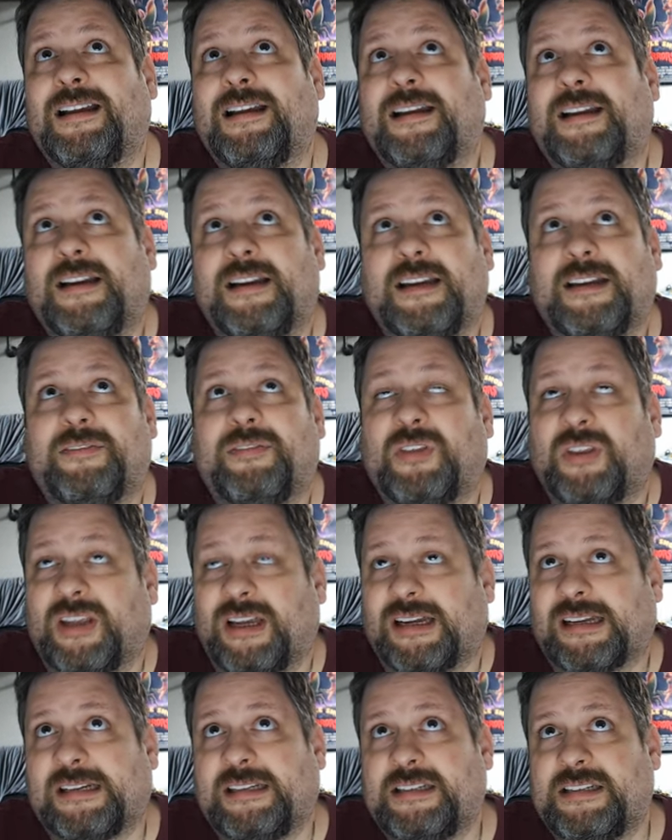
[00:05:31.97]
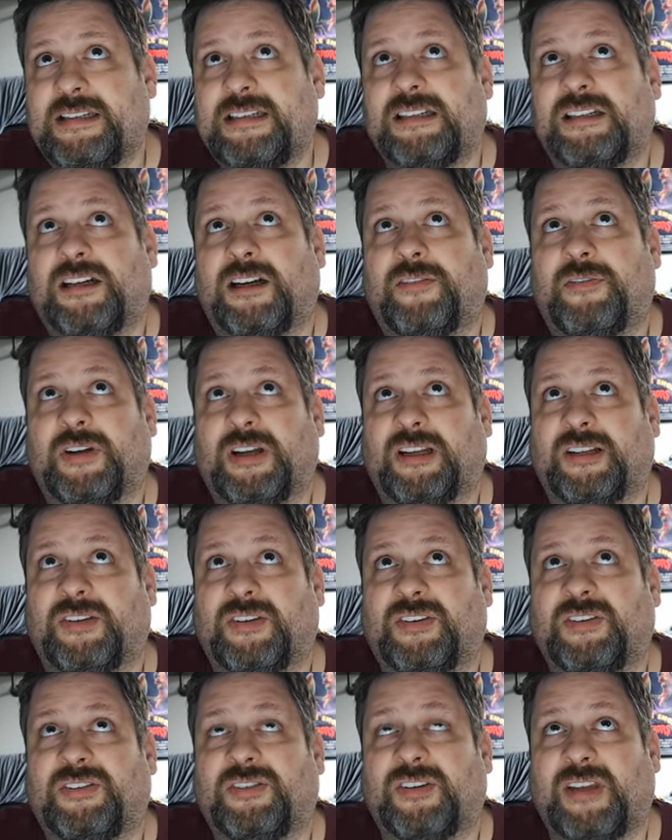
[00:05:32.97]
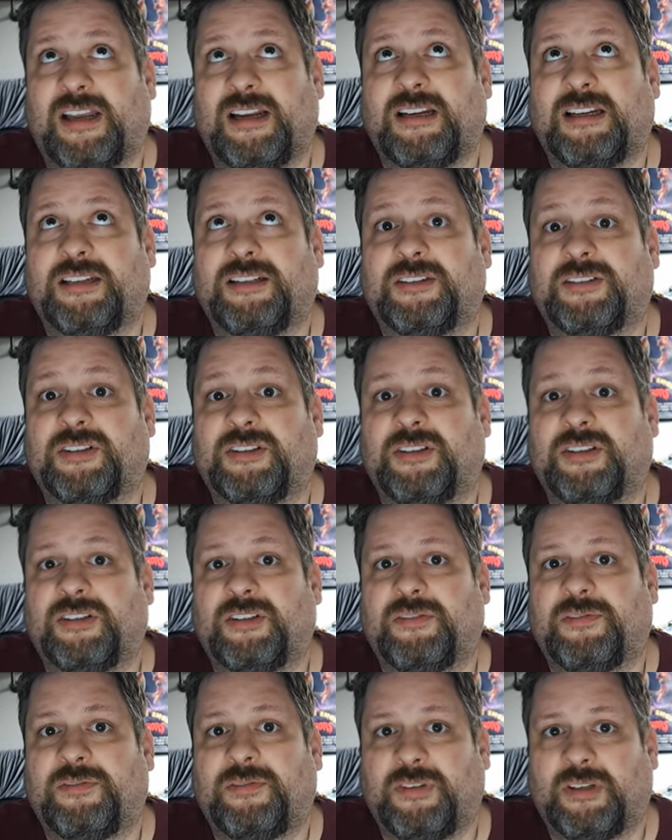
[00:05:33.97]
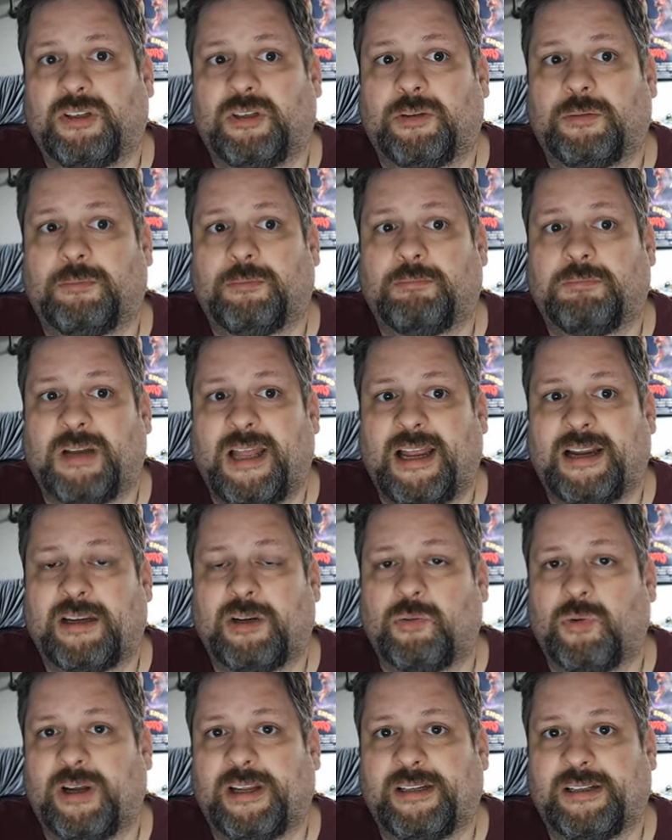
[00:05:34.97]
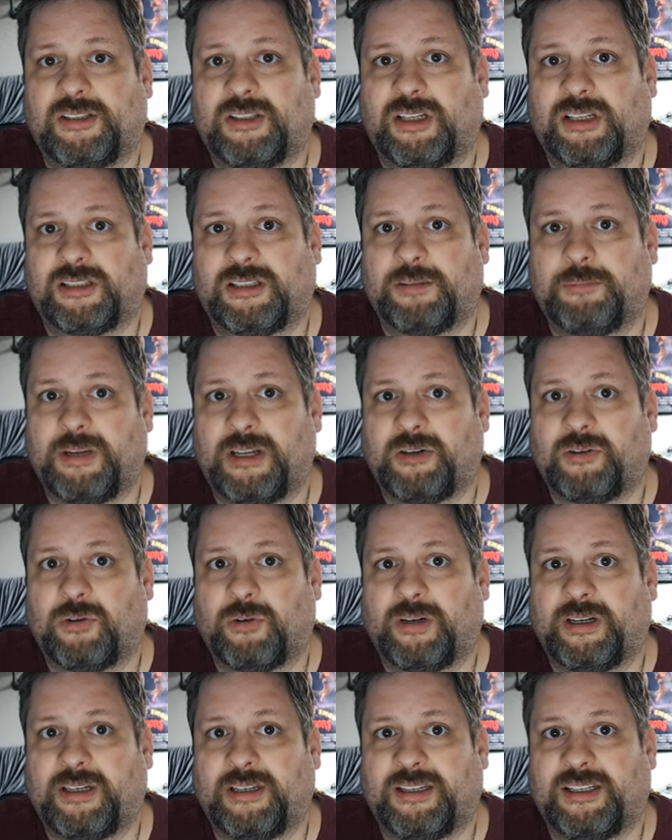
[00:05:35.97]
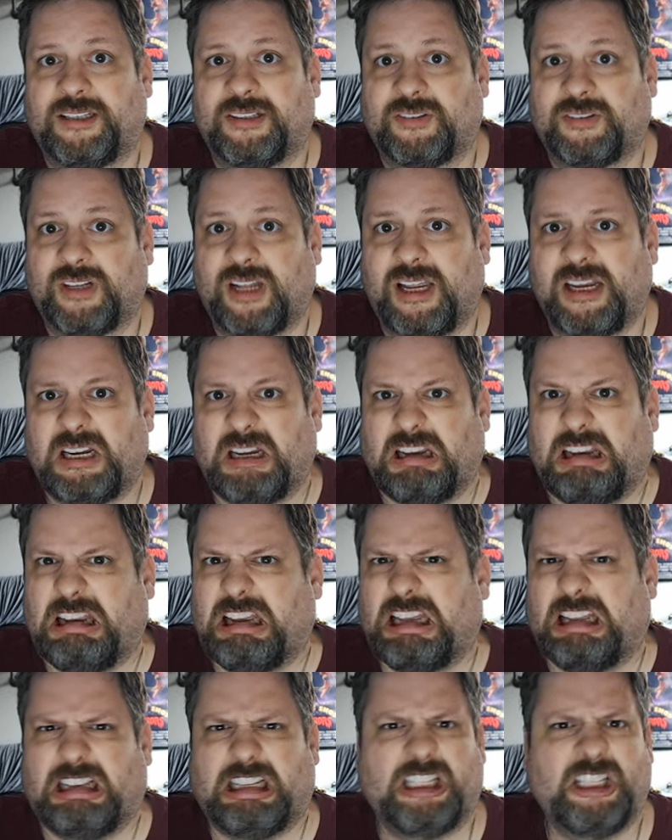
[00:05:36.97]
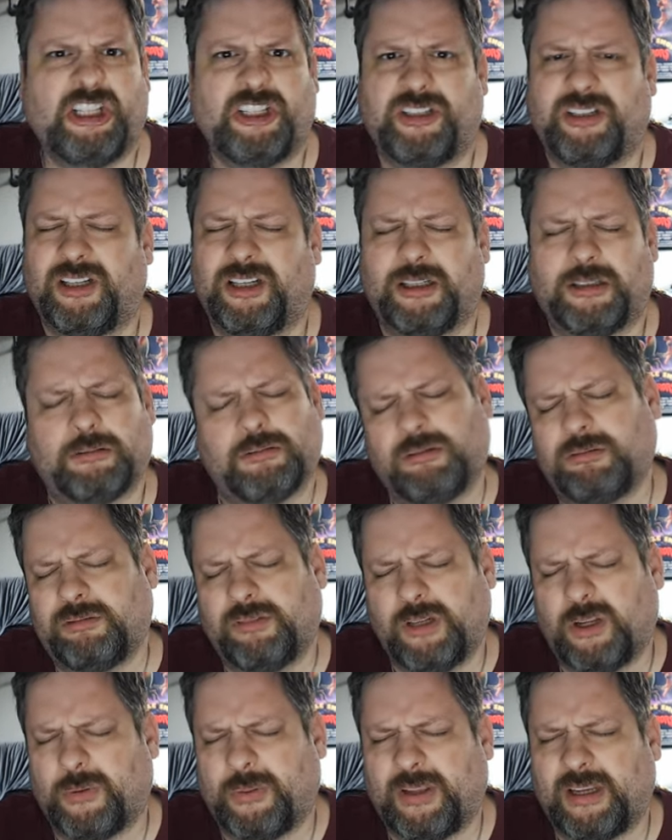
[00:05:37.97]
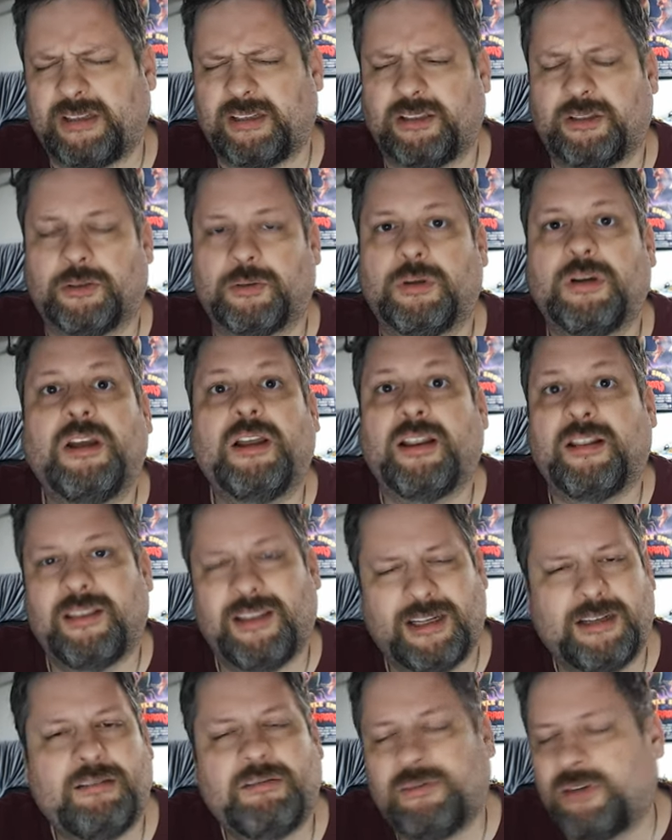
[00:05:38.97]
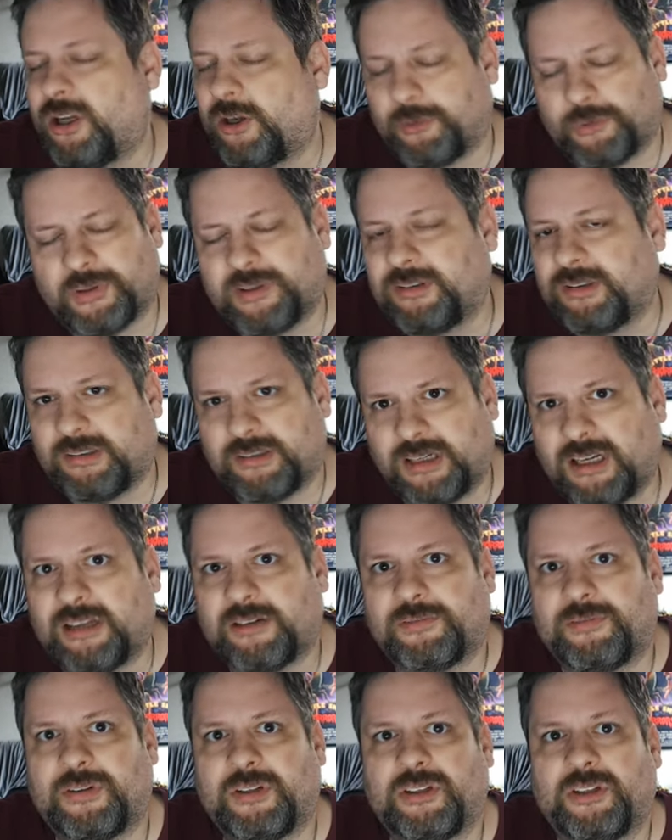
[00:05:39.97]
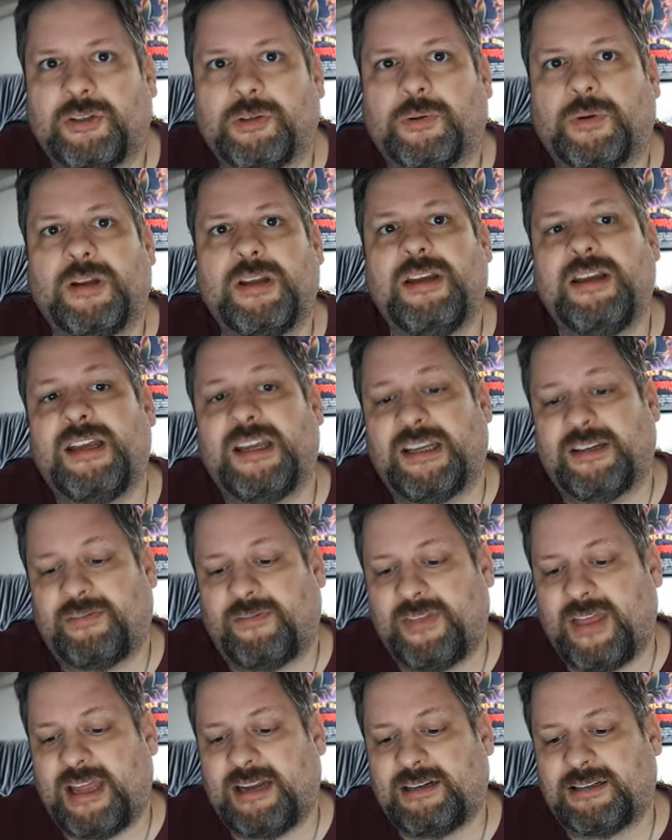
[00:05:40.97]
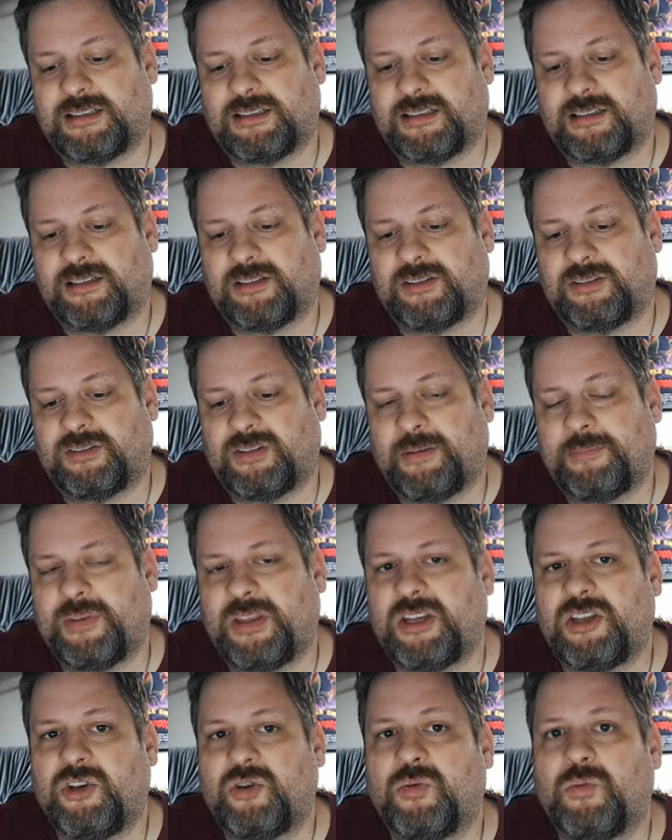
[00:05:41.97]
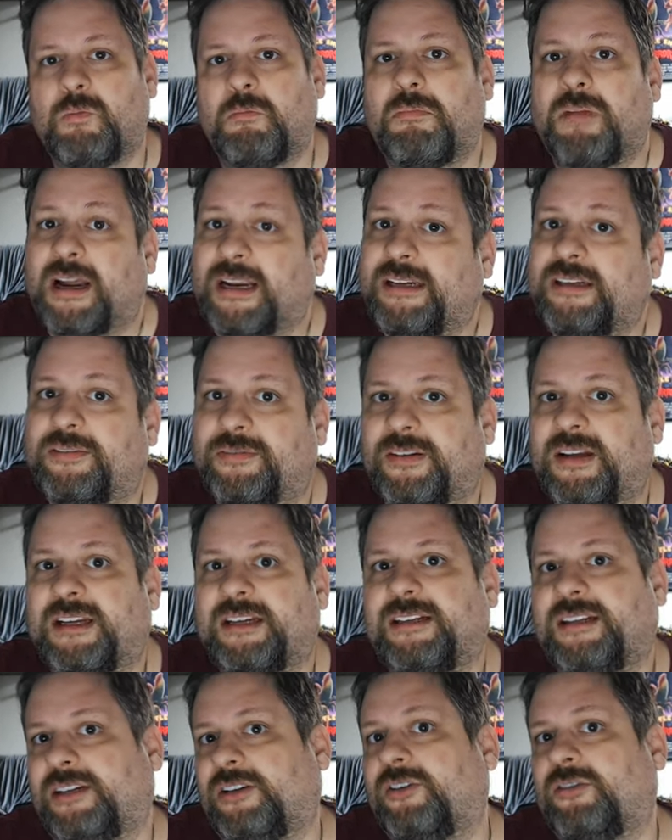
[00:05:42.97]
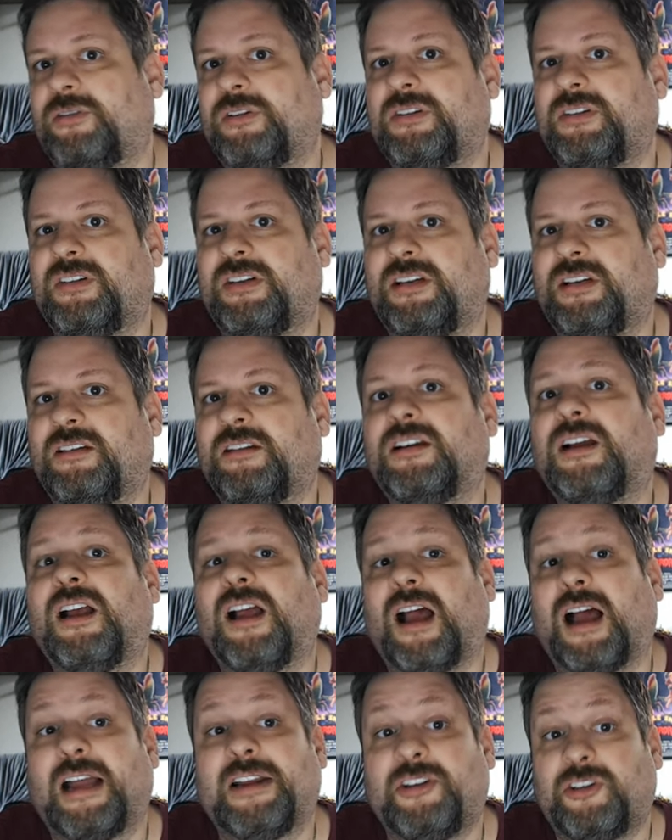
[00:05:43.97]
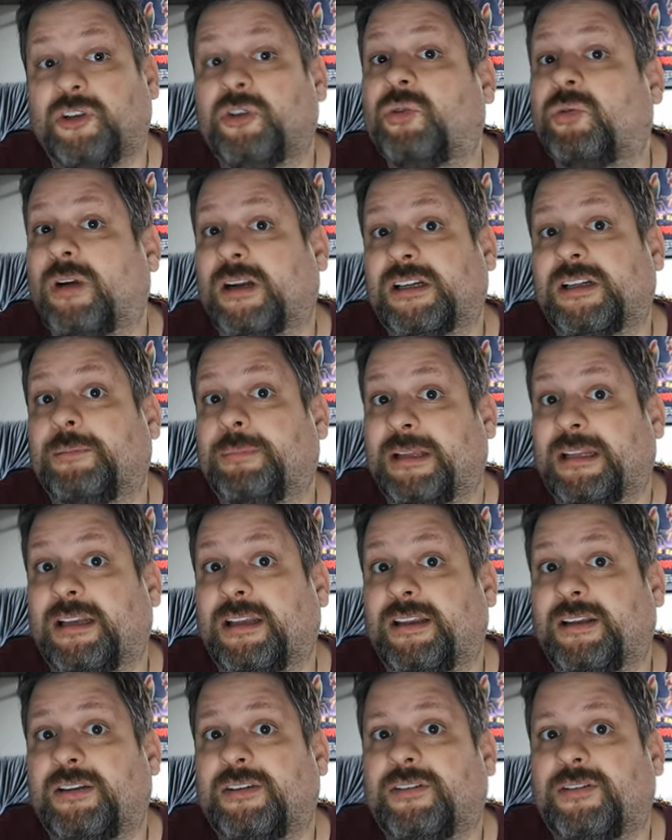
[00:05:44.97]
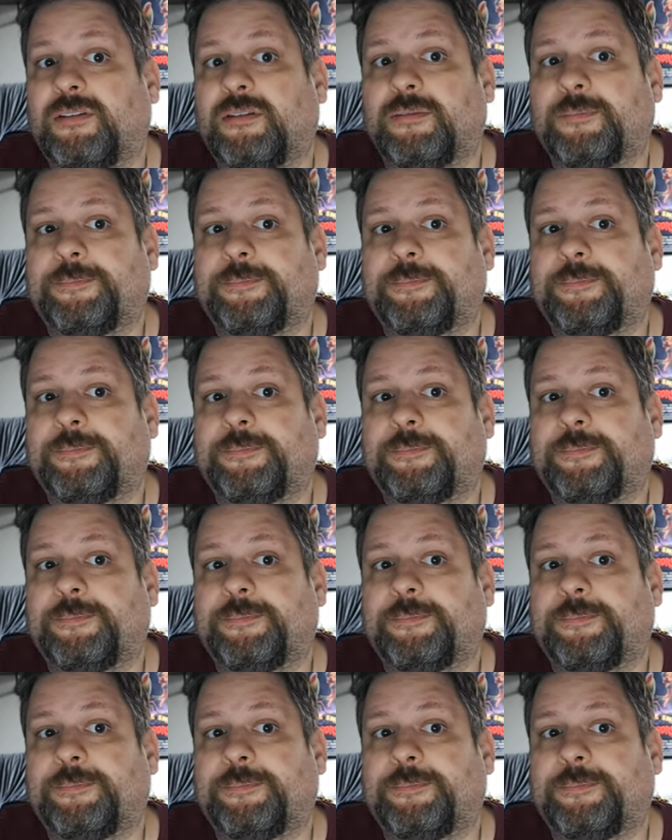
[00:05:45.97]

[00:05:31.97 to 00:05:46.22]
If the idea of a silent film, black and white documentary is like, ugh, no, no thank you, then no, this is not for you. If that's something you might find interesting, I do recommend this.